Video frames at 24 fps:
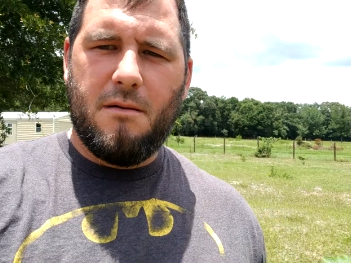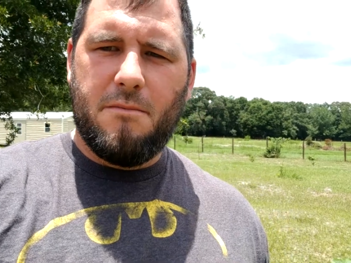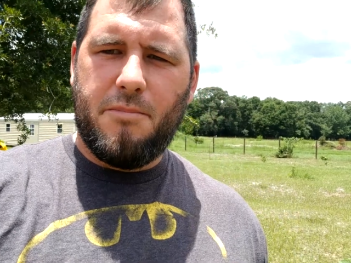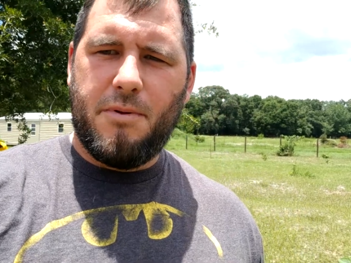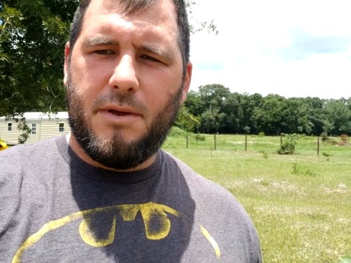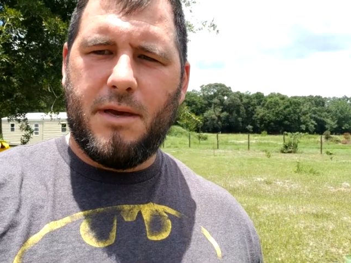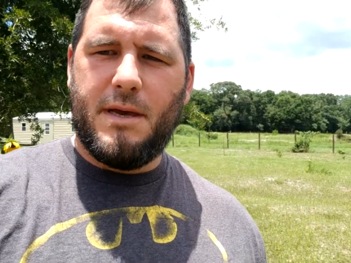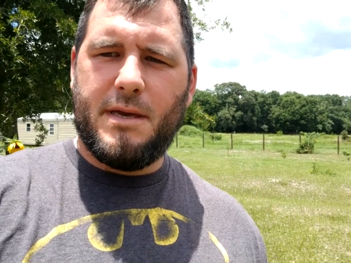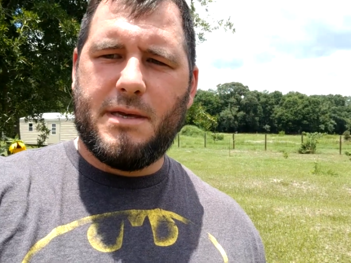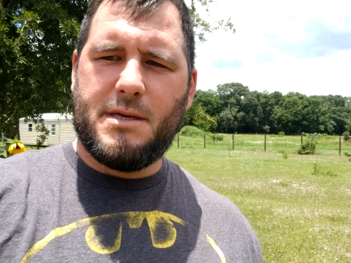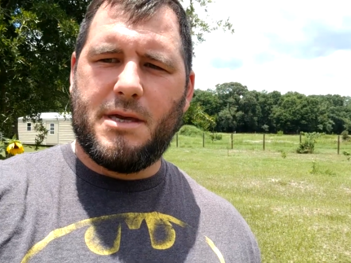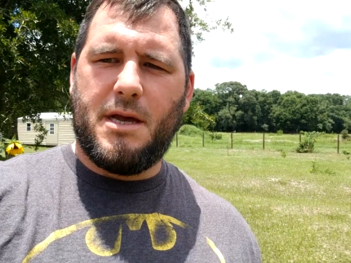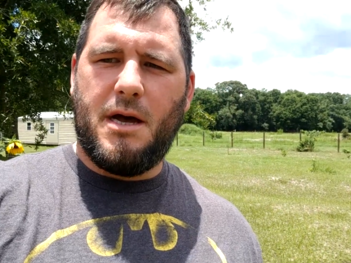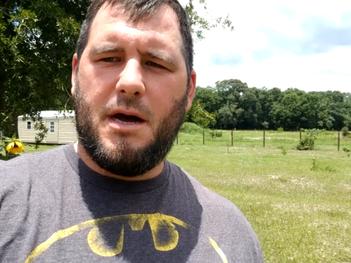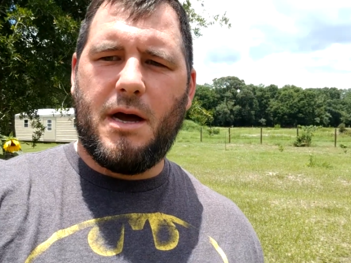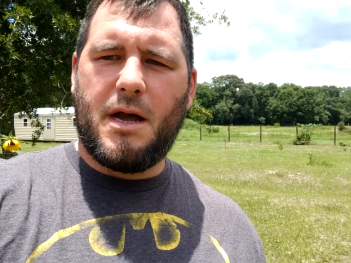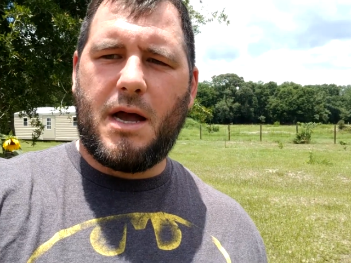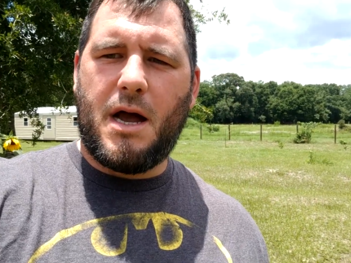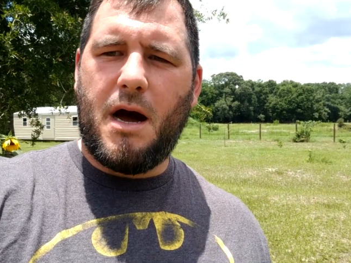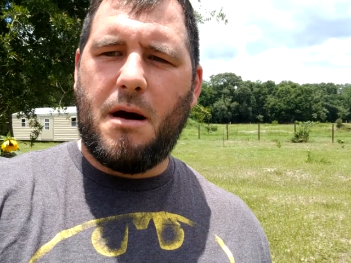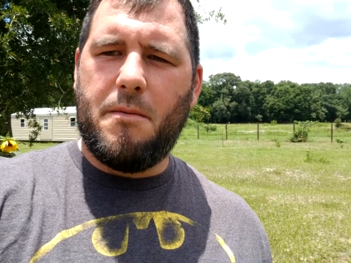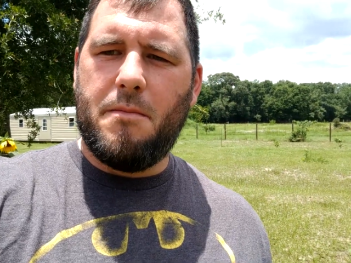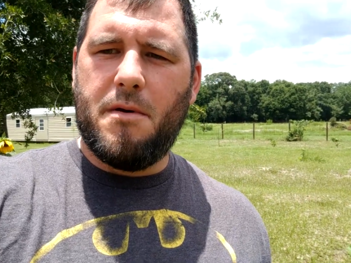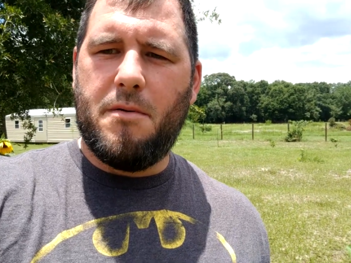please uh,
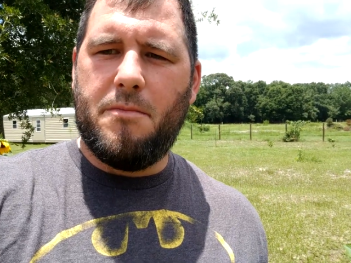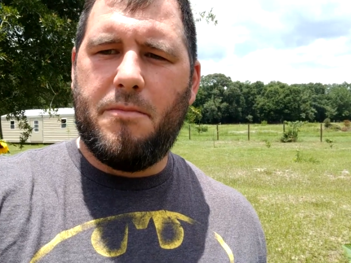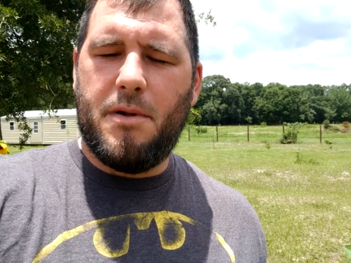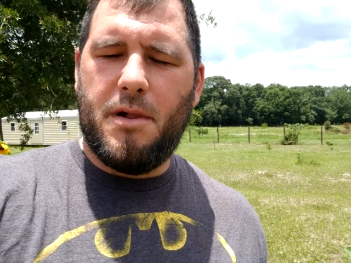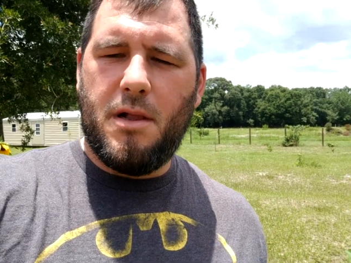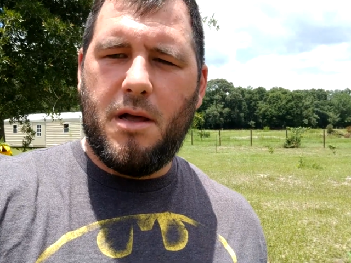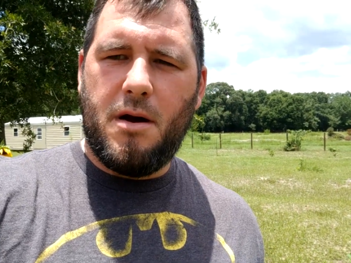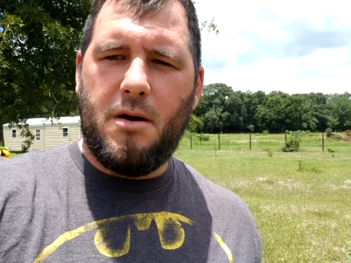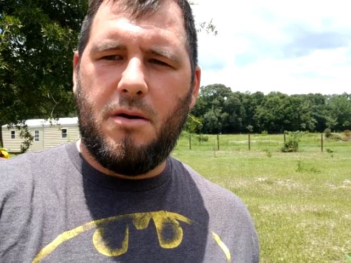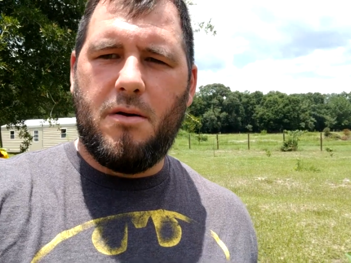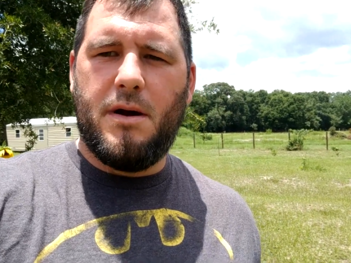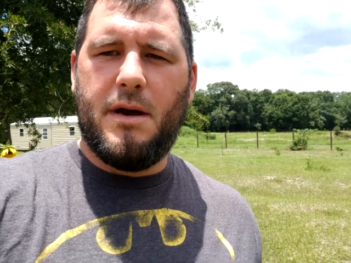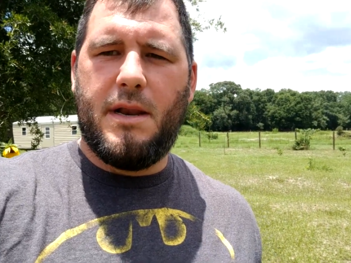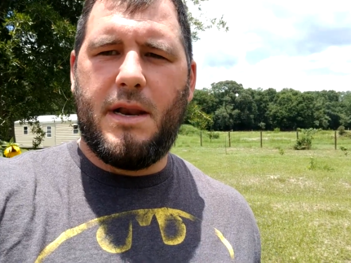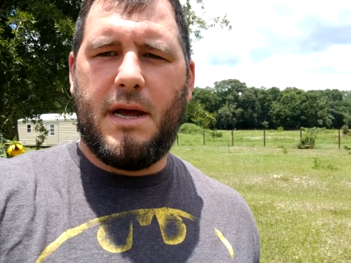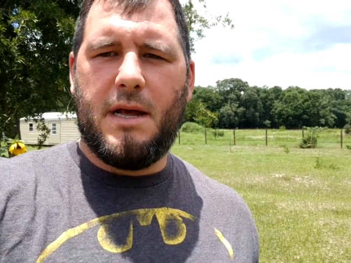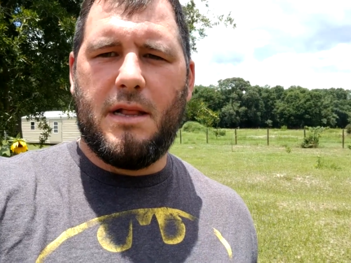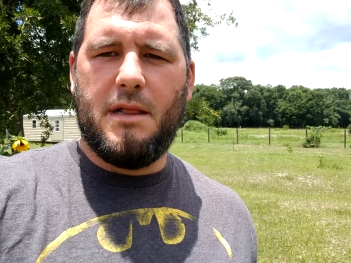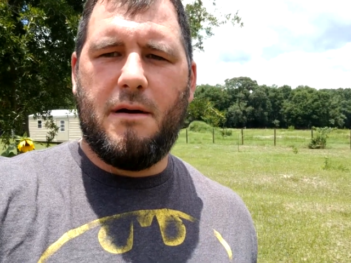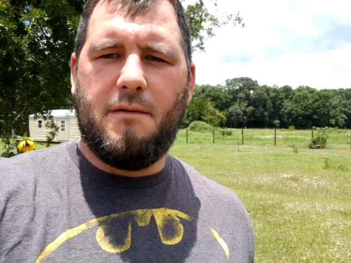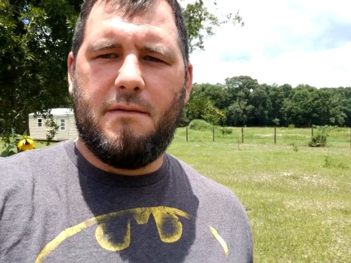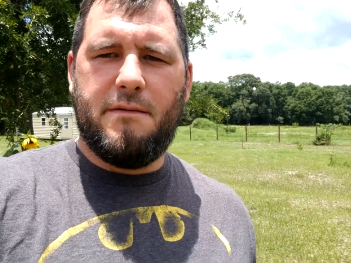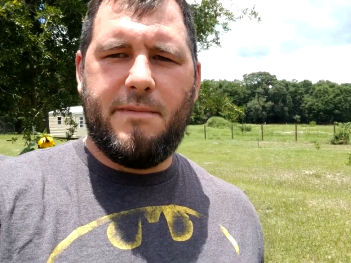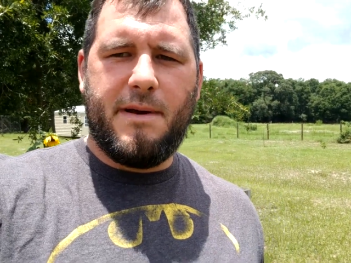comment below and
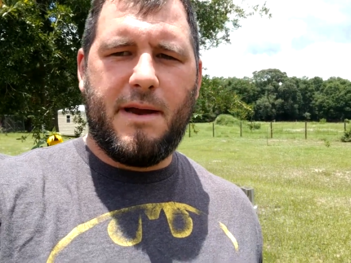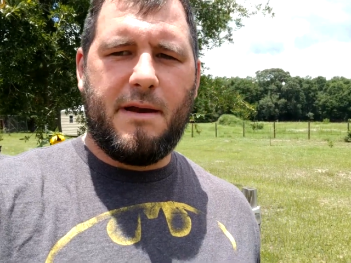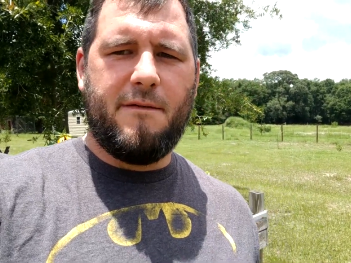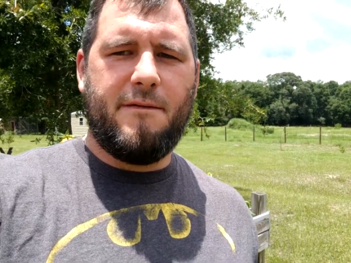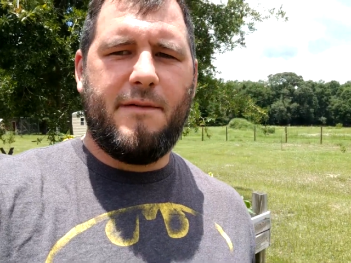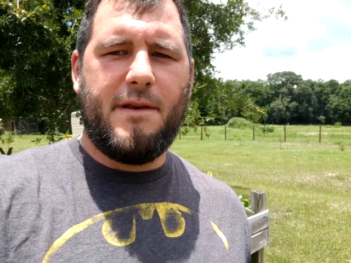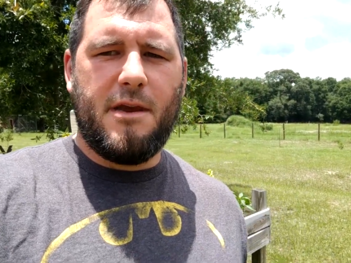I'd love to make a